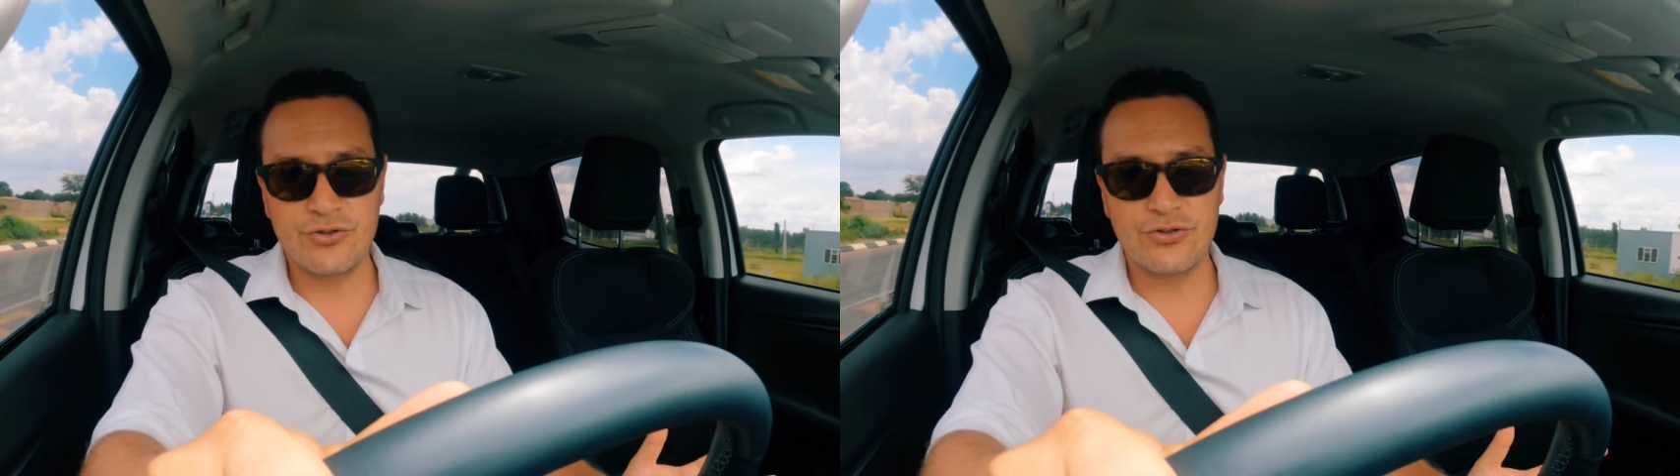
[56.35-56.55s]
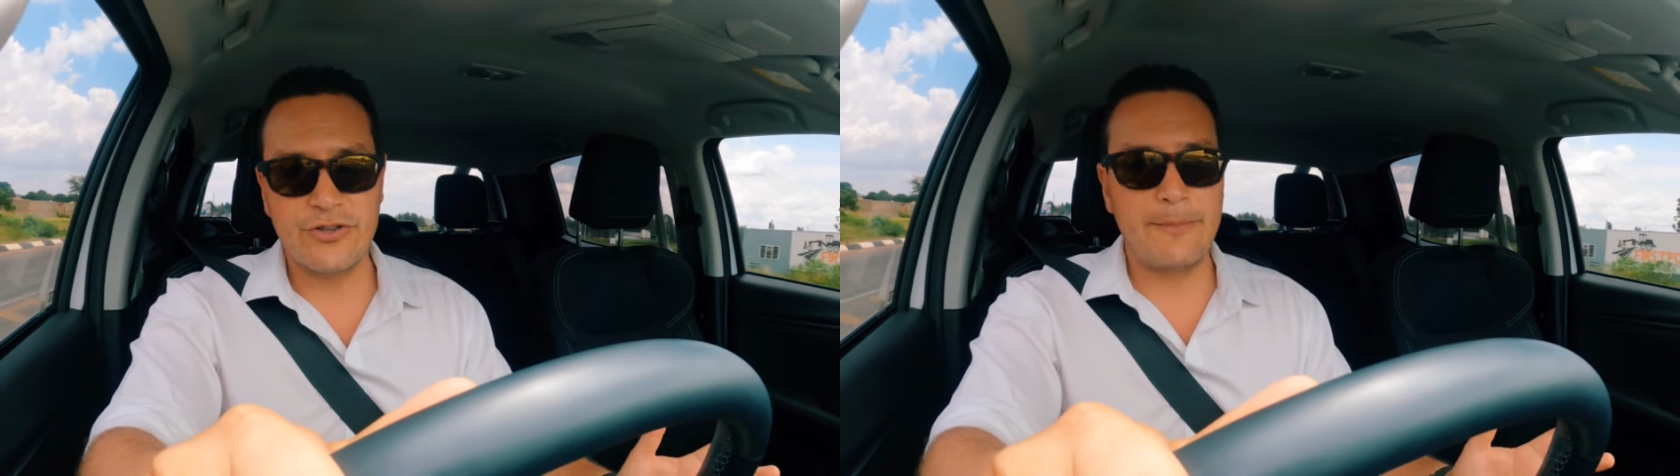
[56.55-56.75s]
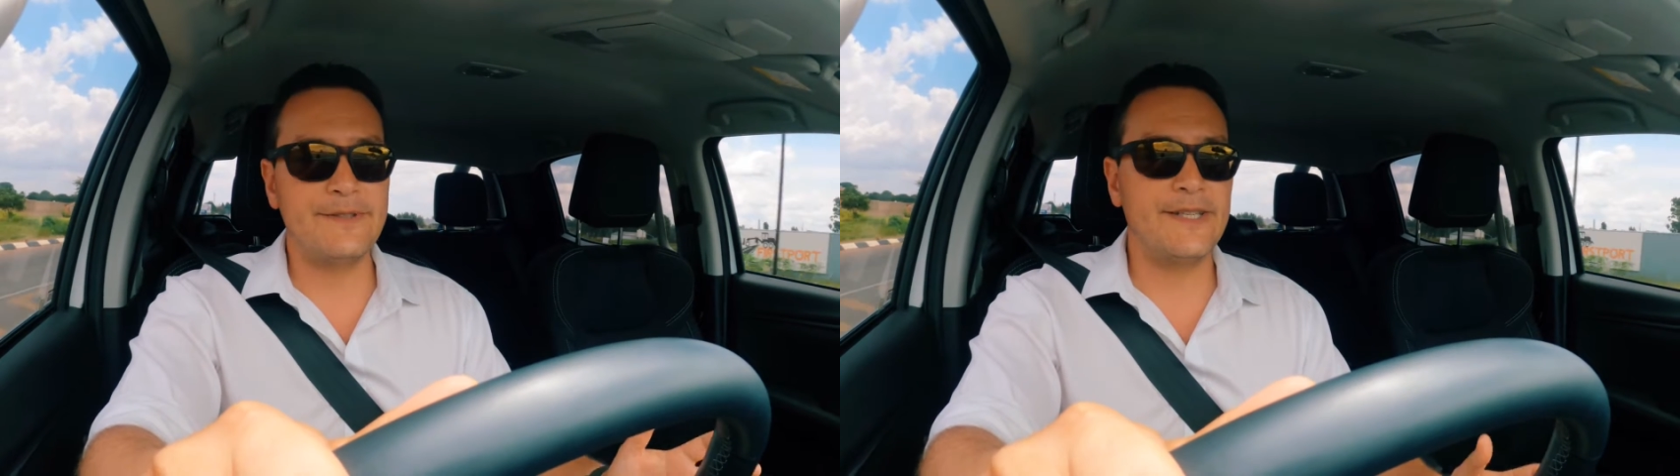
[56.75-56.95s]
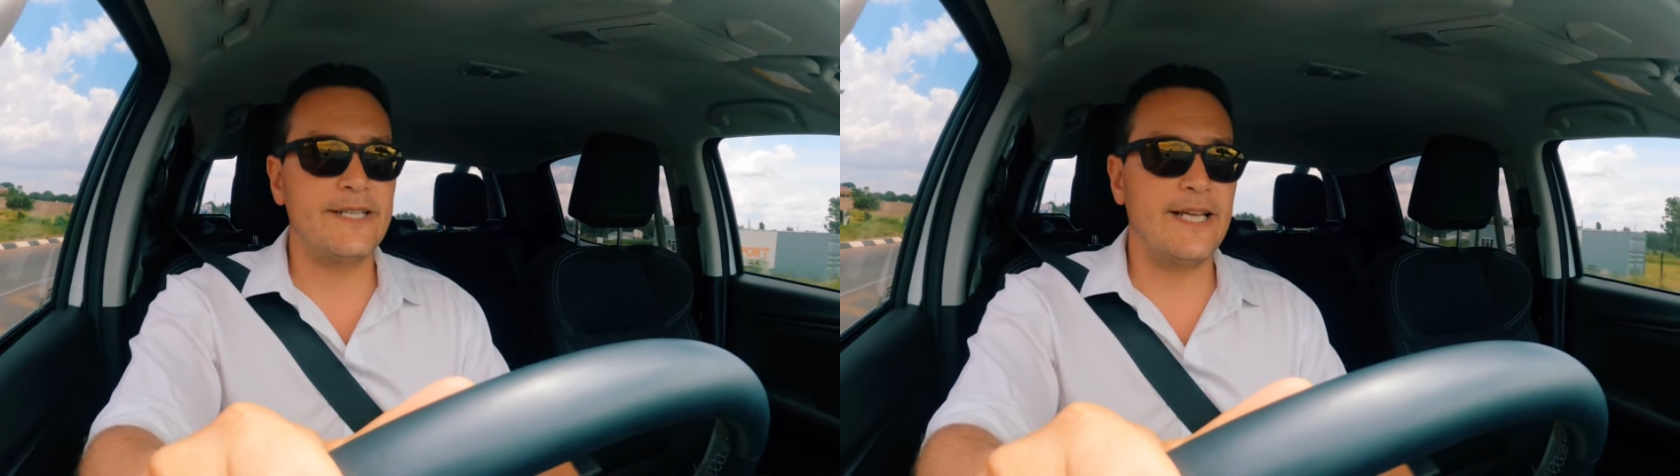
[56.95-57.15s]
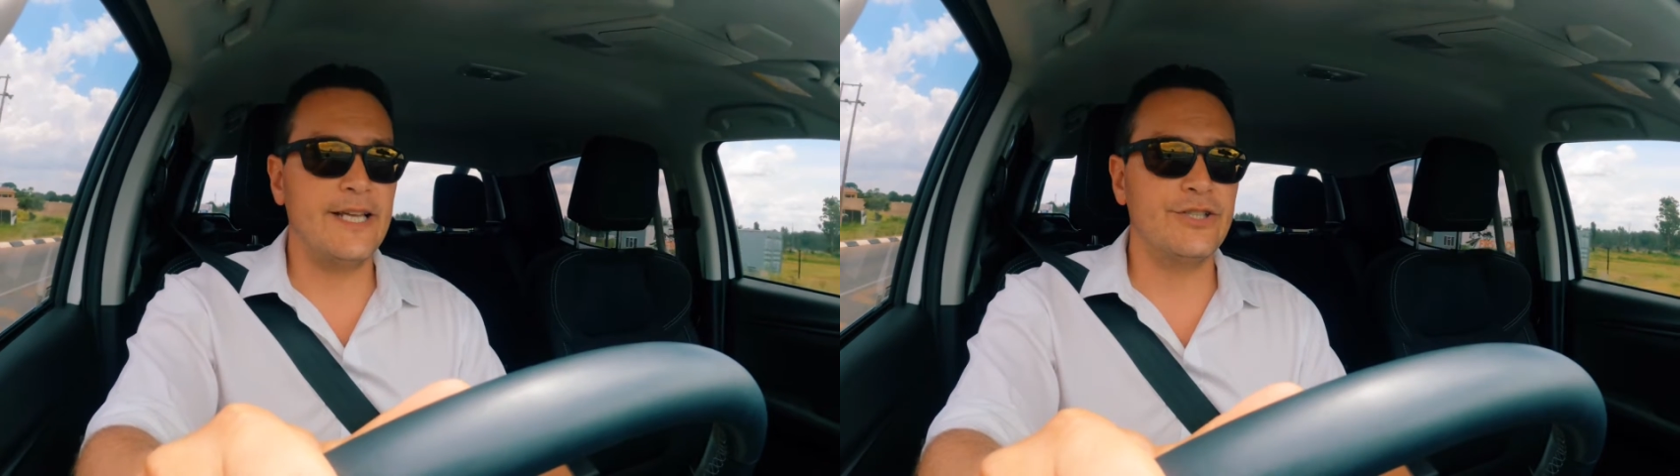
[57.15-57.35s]
a true
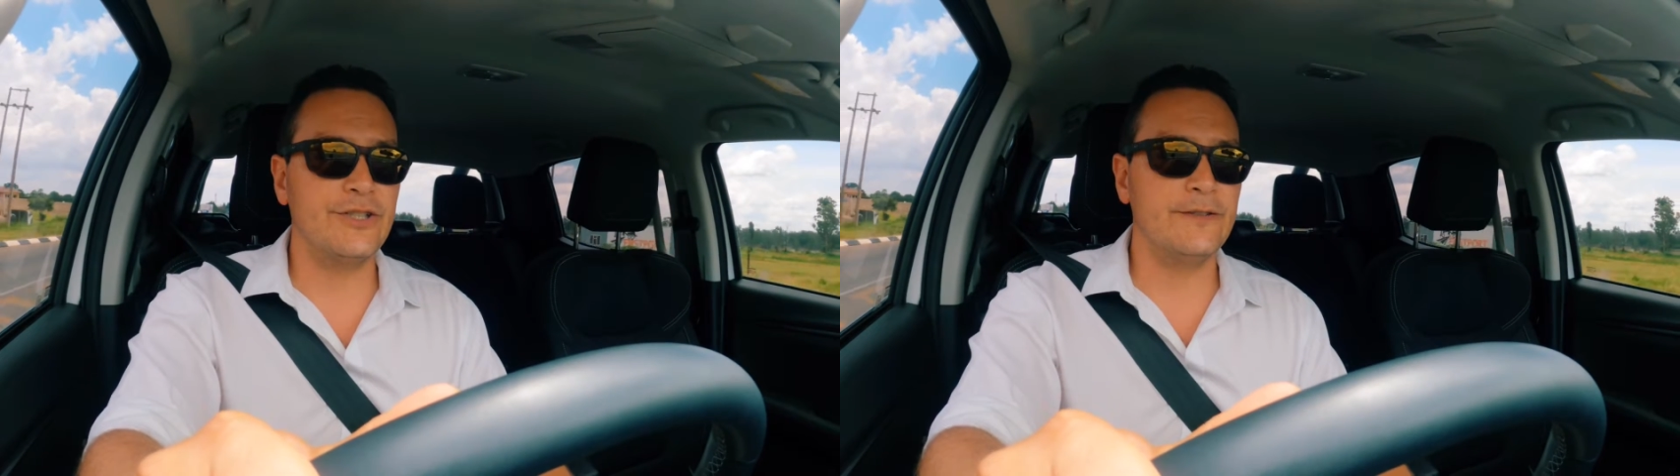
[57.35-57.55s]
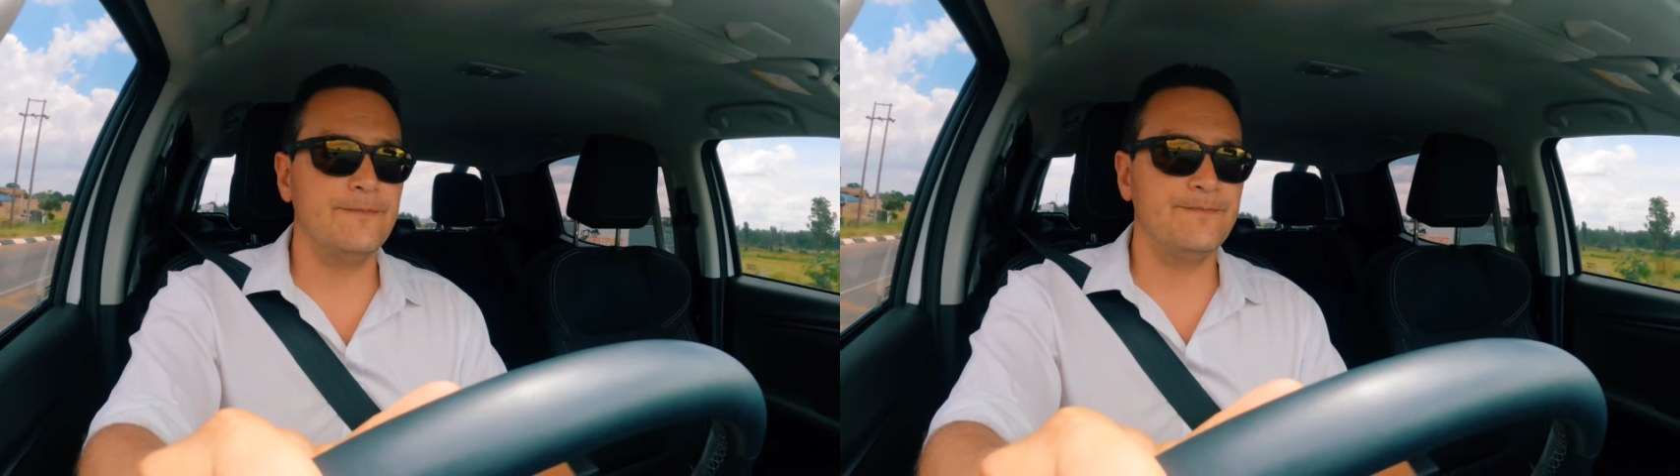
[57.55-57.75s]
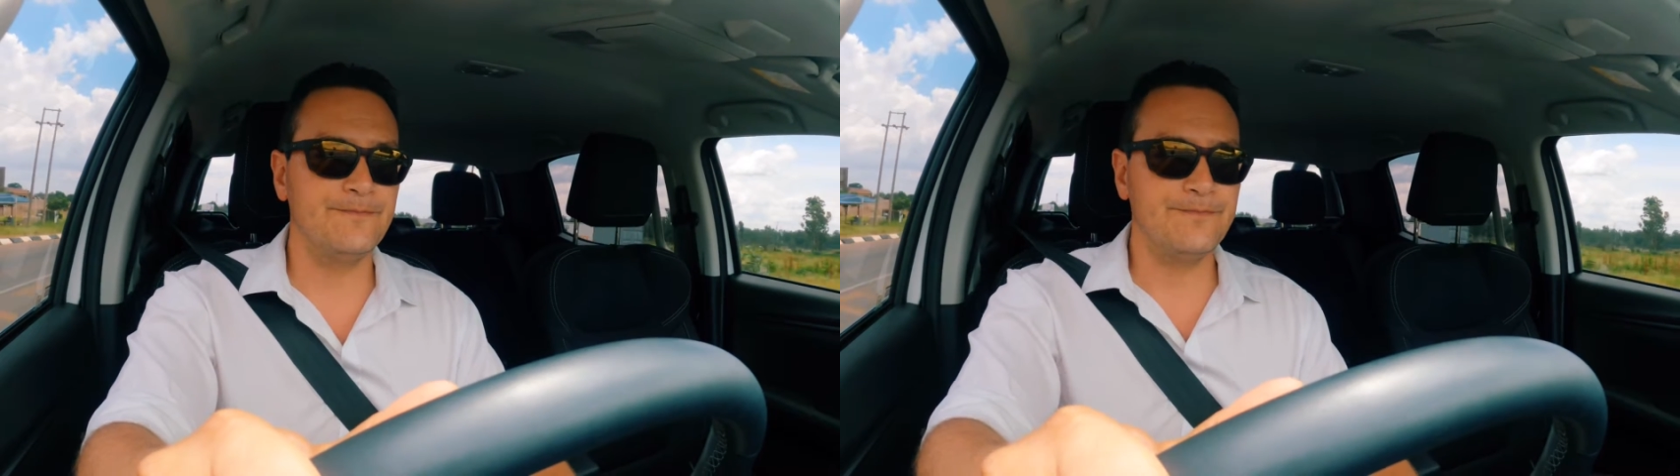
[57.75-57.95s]
representation